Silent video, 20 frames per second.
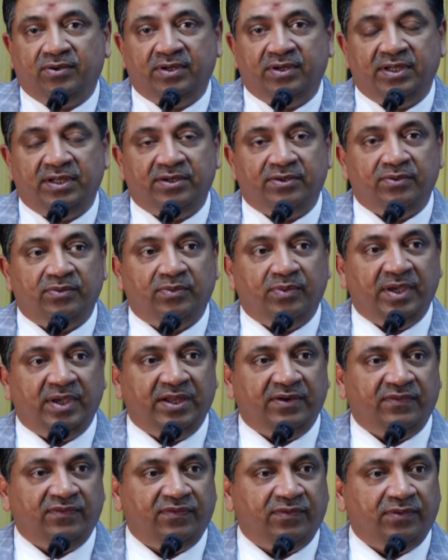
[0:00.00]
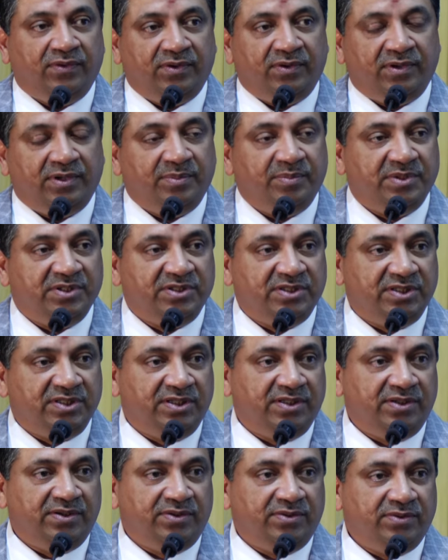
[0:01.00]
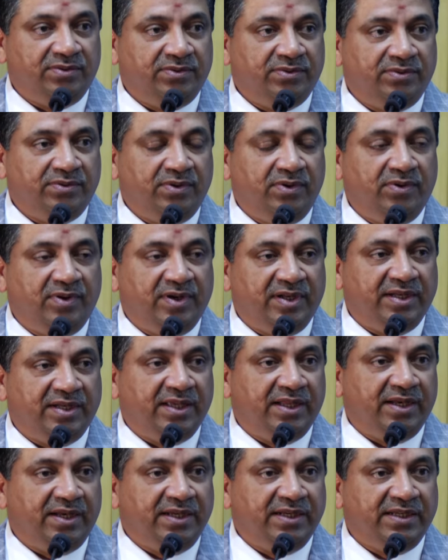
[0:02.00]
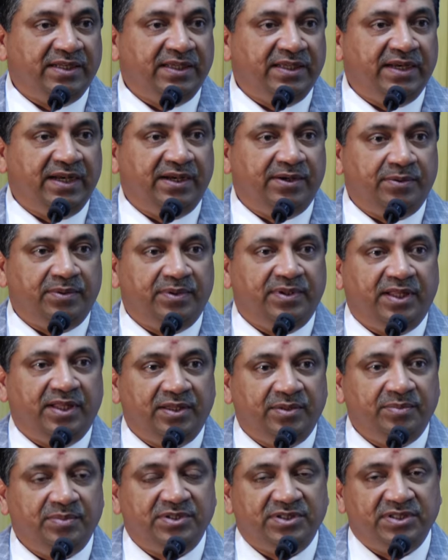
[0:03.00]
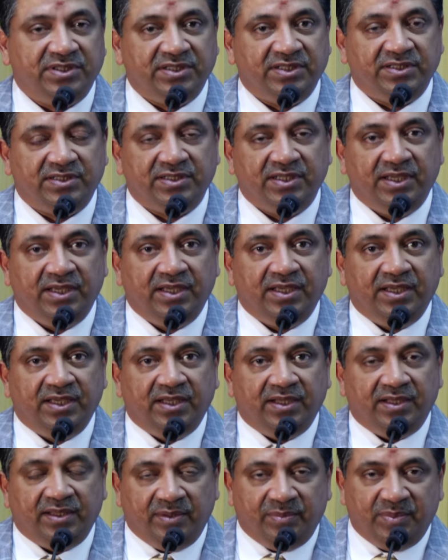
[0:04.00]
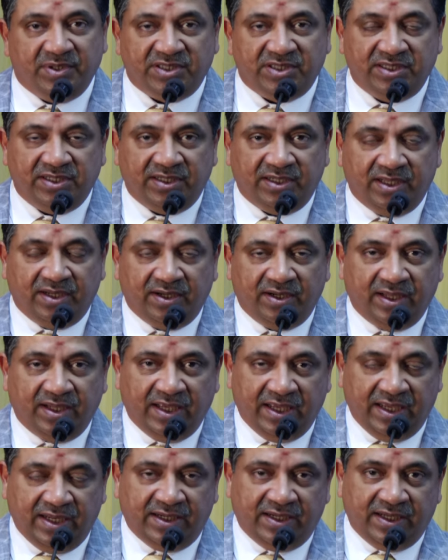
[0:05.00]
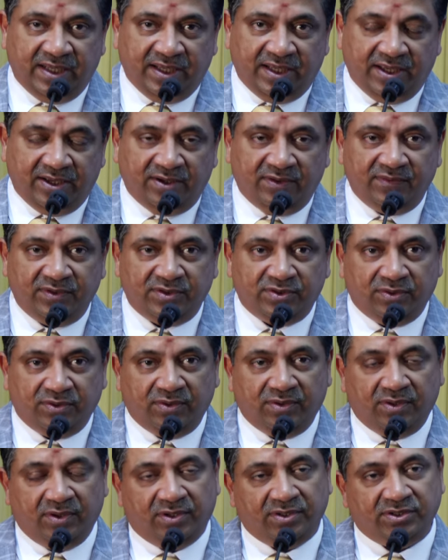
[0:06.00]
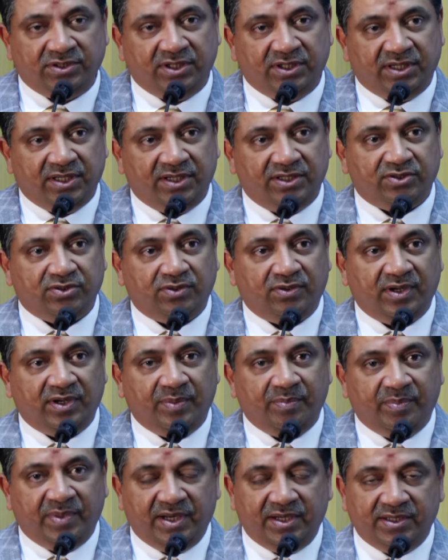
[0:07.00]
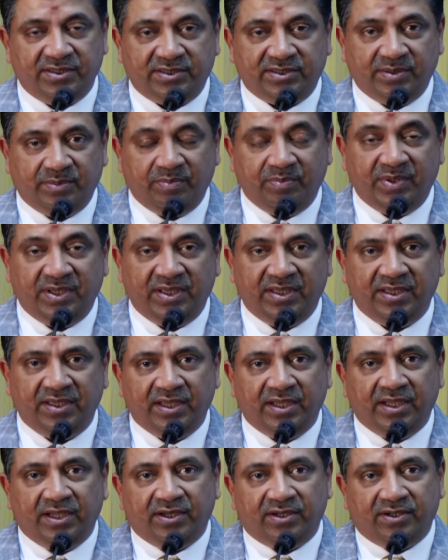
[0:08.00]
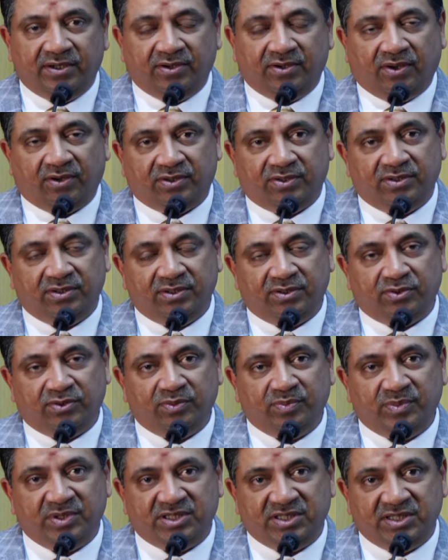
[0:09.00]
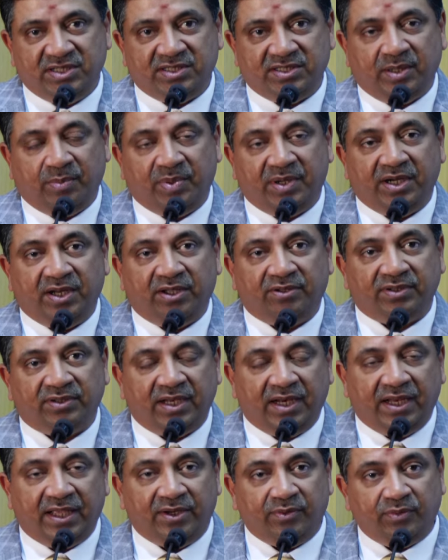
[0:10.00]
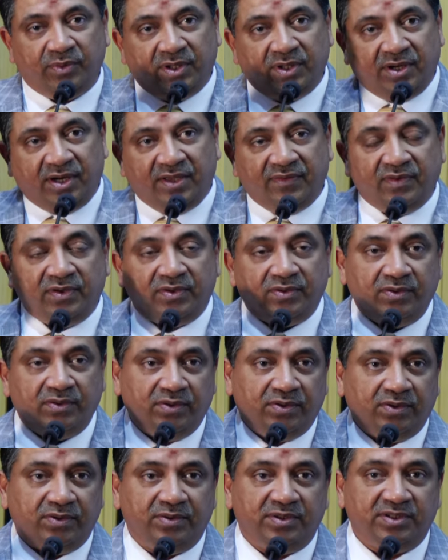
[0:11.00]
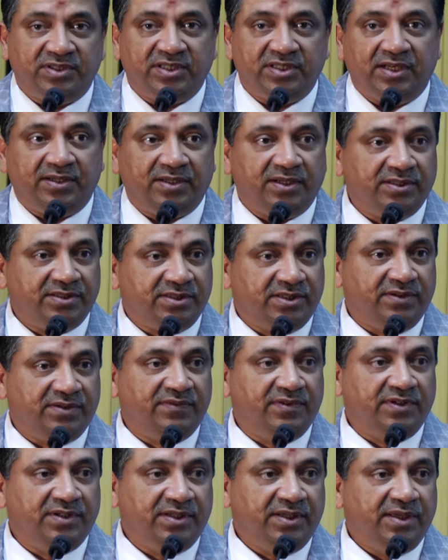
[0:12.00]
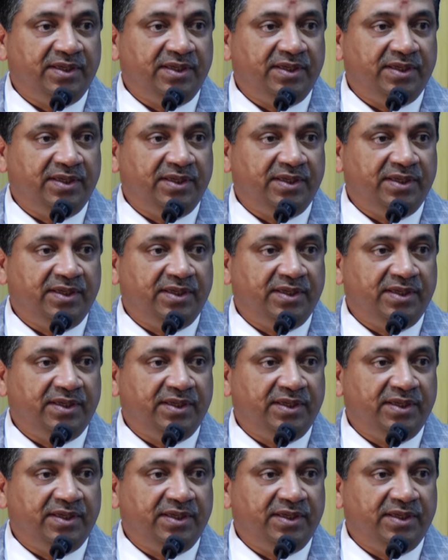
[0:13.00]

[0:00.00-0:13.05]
need to wait for a machine to go and get integrated with other machines. The machine can A, take care of its own logic in its own embedded chip, B, talk to the 2 machines up and down the line without having to go to a central server,